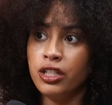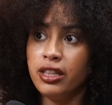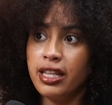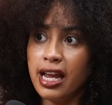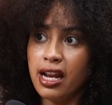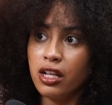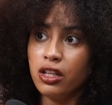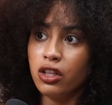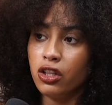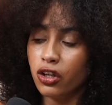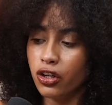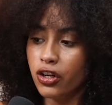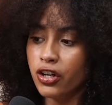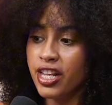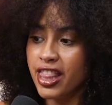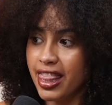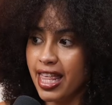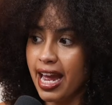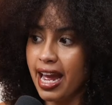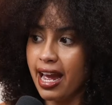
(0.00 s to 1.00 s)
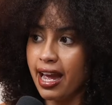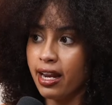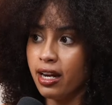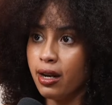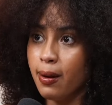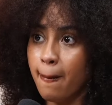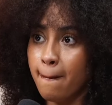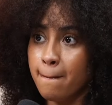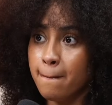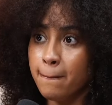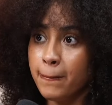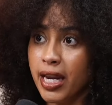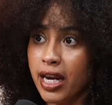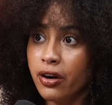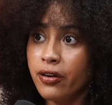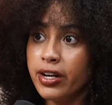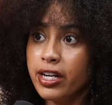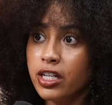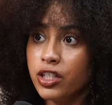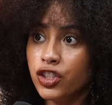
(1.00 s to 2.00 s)
they learn that
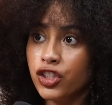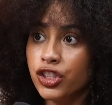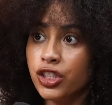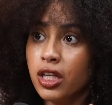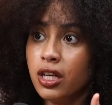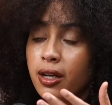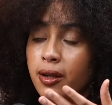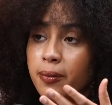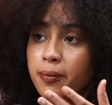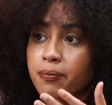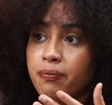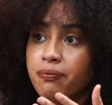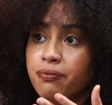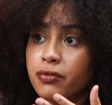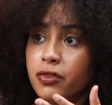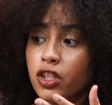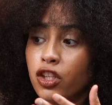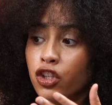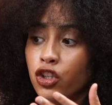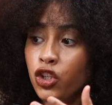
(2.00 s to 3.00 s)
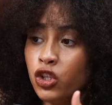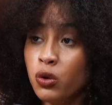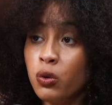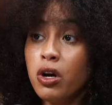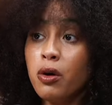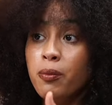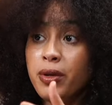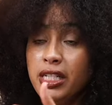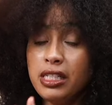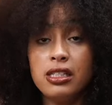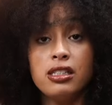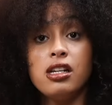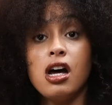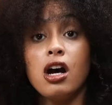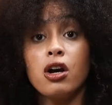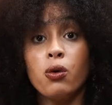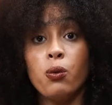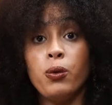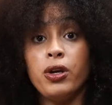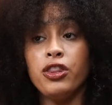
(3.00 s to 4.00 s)
marriage, you will be
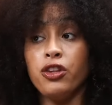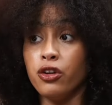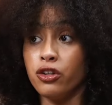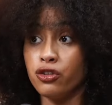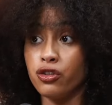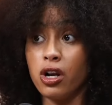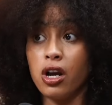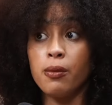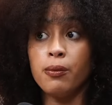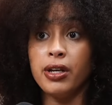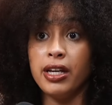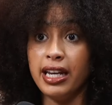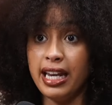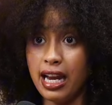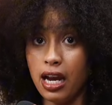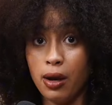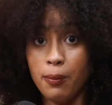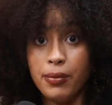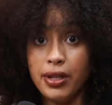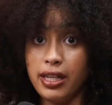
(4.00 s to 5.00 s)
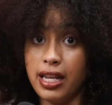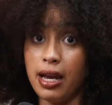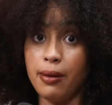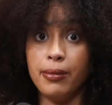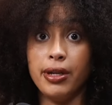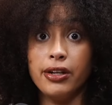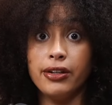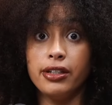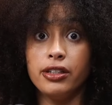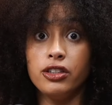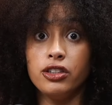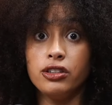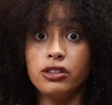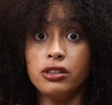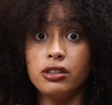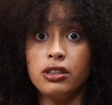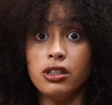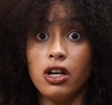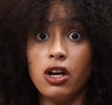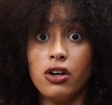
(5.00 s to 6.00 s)
stuck with your trauma up in that marriage.
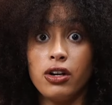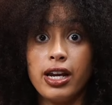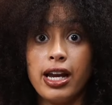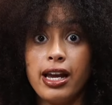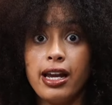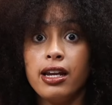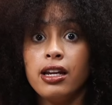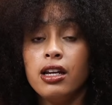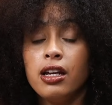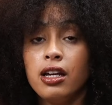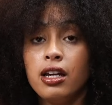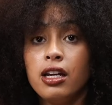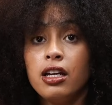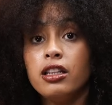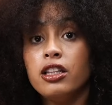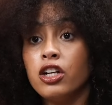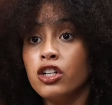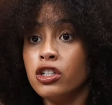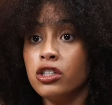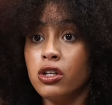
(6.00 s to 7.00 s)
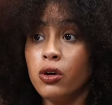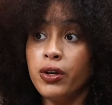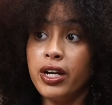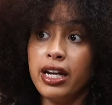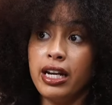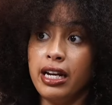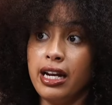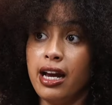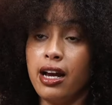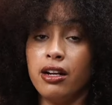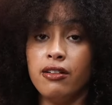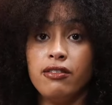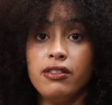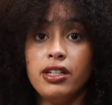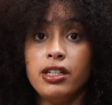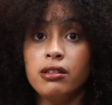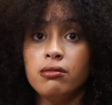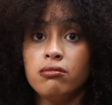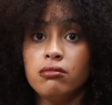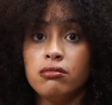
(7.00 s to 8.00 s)
Okay? There's no getting out of it.
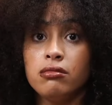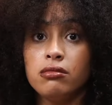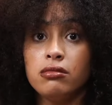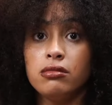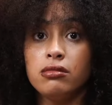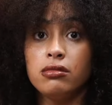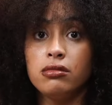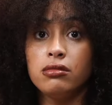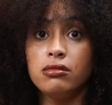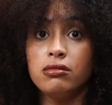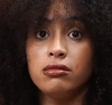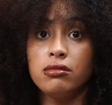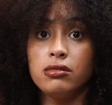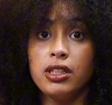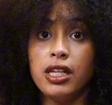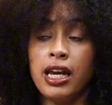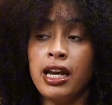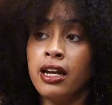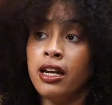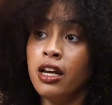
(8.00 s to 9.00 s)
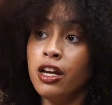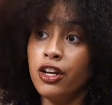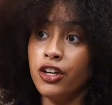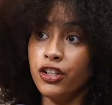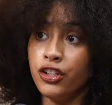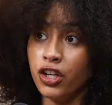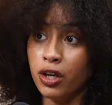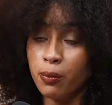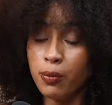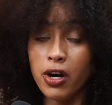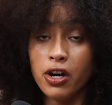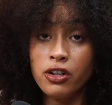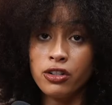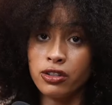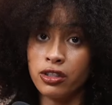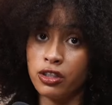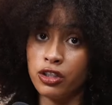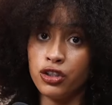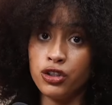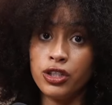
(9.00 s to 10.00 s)
Okay. Your partner's
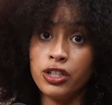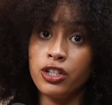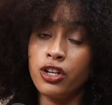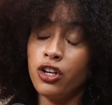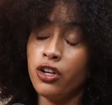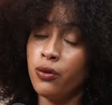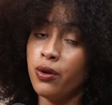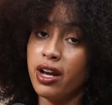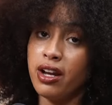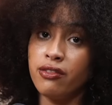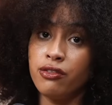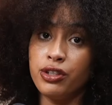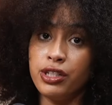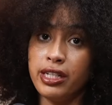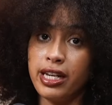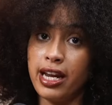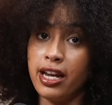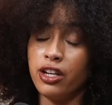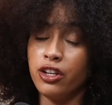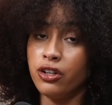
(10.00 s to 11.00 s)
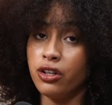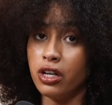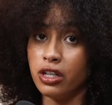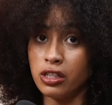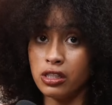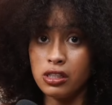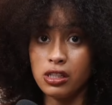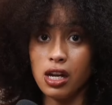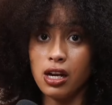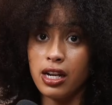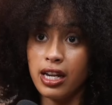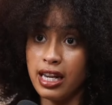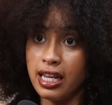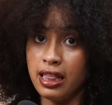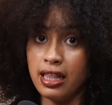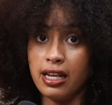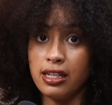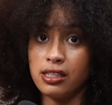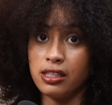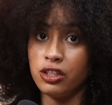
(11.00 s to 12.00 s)
going to trigger you every day. You're stuck in
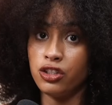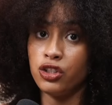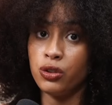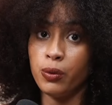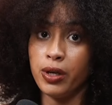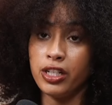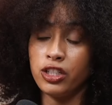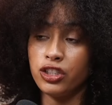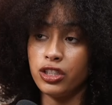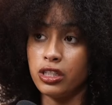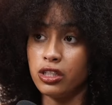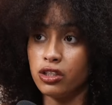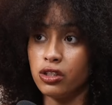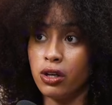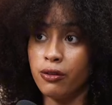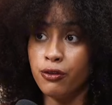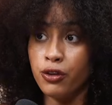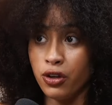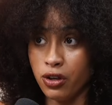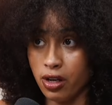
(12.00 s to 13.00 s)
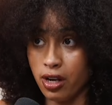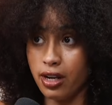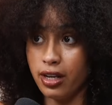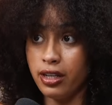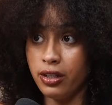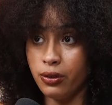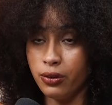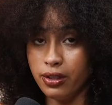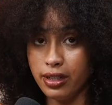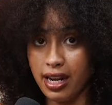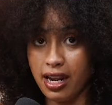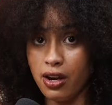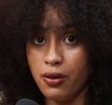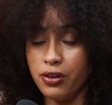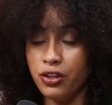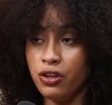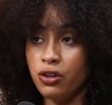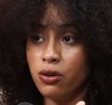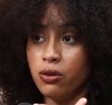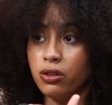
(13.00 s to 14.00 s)
that situation. So if you're not healed now
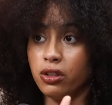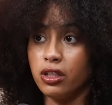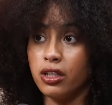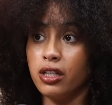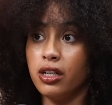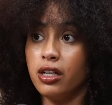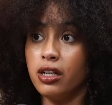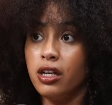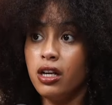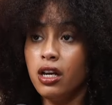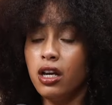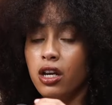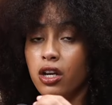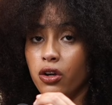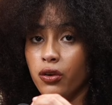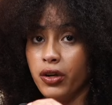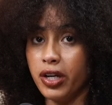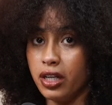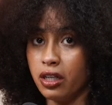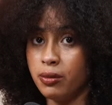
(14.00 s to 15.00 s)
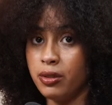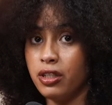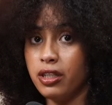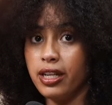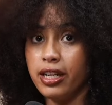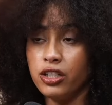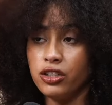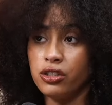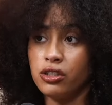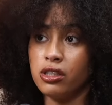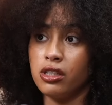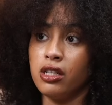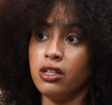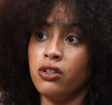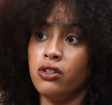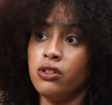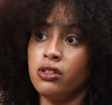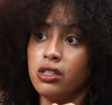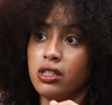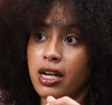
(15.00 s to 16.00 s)
and you don't learn great communication
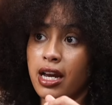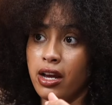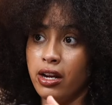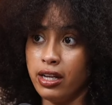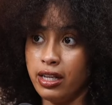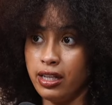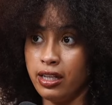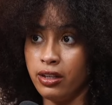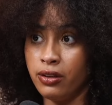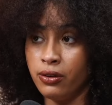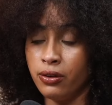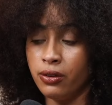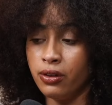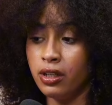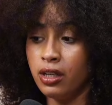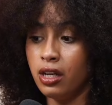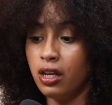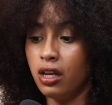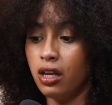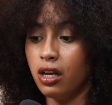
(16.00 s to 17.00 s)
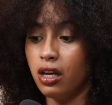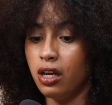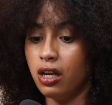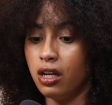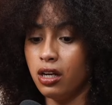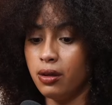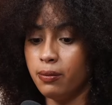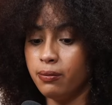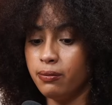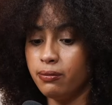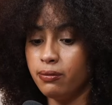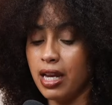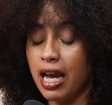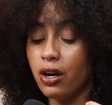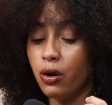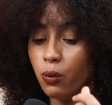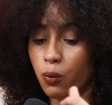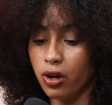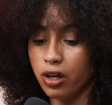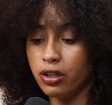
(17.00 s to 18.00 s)
skills and how to heal, um, how to
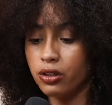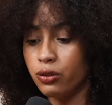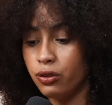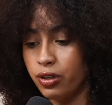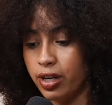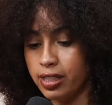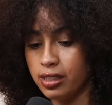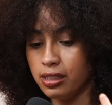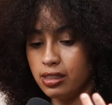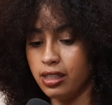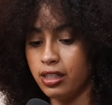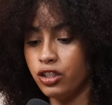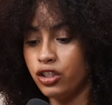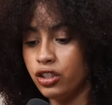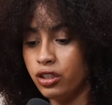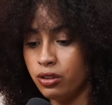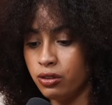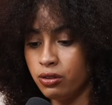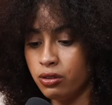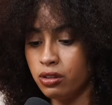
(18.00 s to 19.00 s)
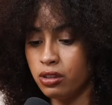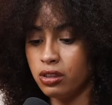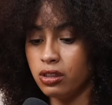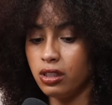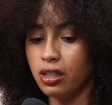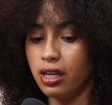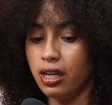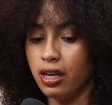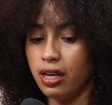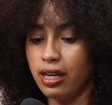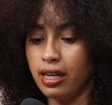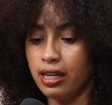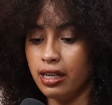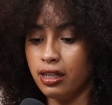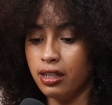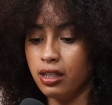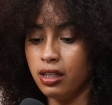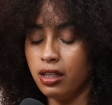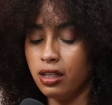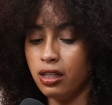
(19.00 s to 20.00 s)
work through guys' issues
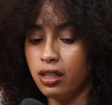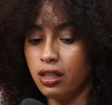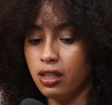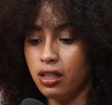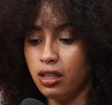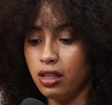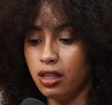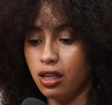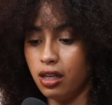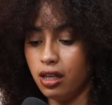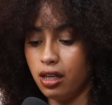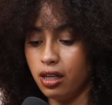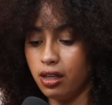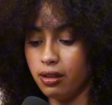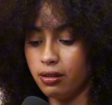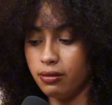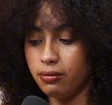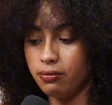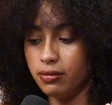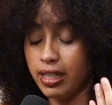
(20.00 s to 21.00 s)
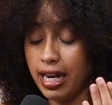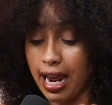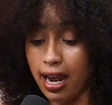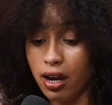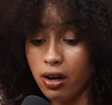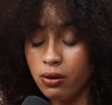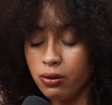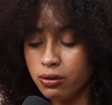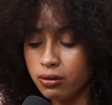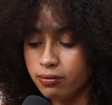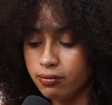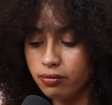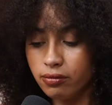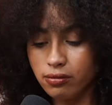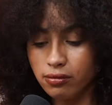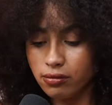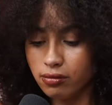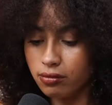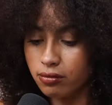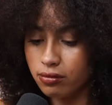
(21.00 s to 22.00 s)
and uh, now,
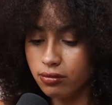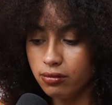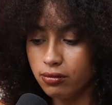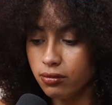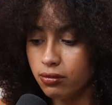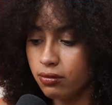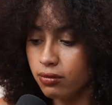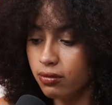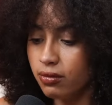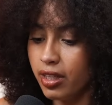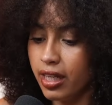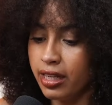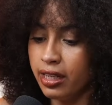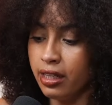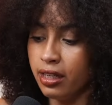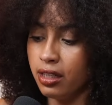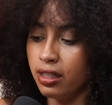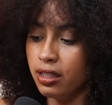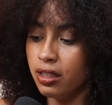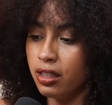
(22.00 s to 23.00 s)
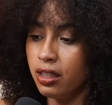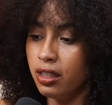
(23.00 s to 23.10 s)
then